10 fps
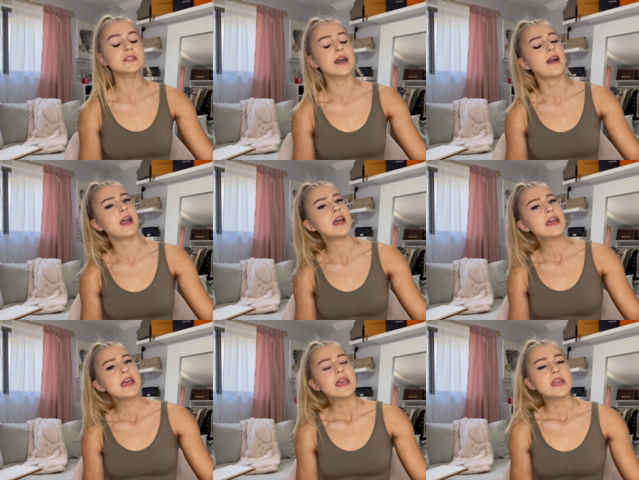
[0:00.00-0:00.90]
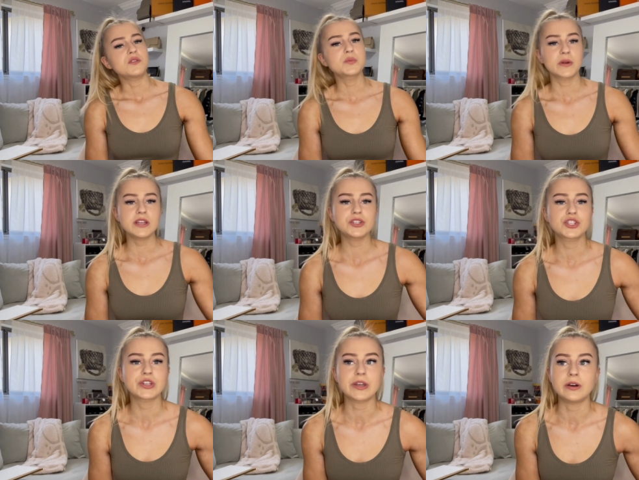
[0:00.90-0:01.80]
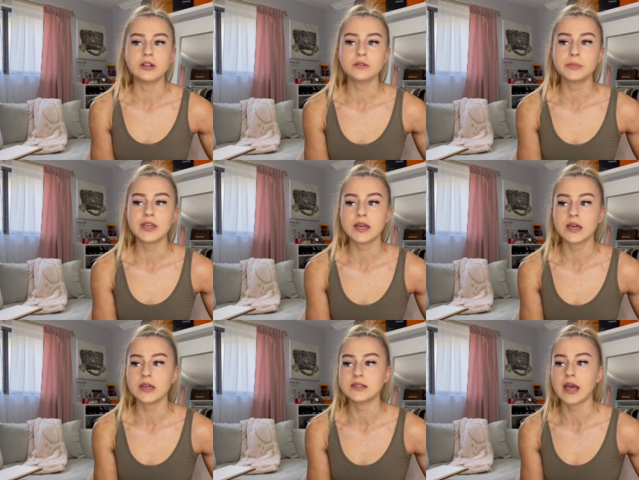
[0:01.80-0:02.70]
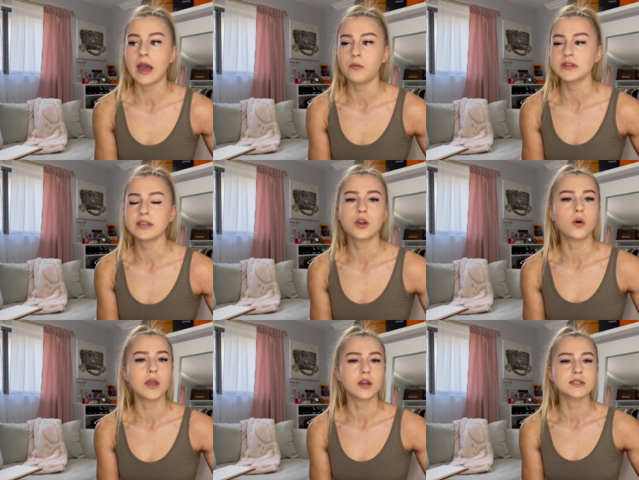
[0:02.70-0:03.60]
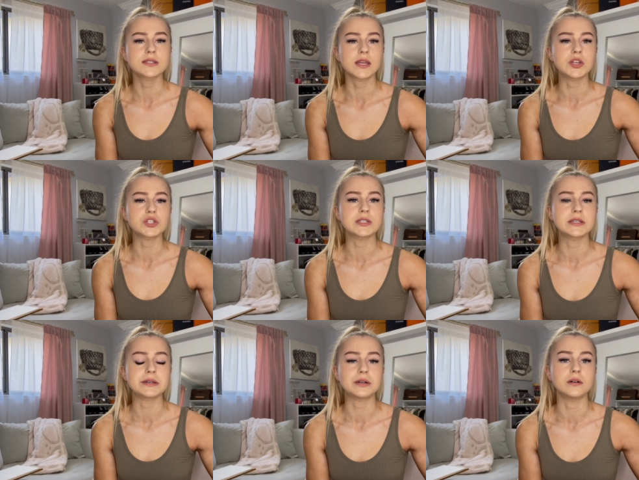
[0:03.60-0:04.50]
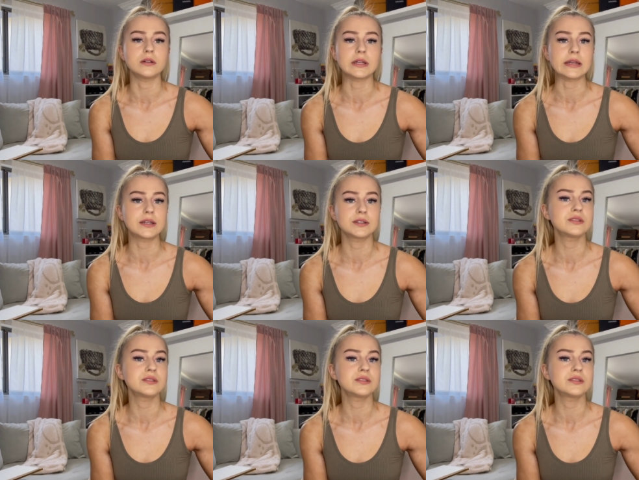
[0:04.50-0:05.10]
that, it was pretty chill because I wasn't going on stage until like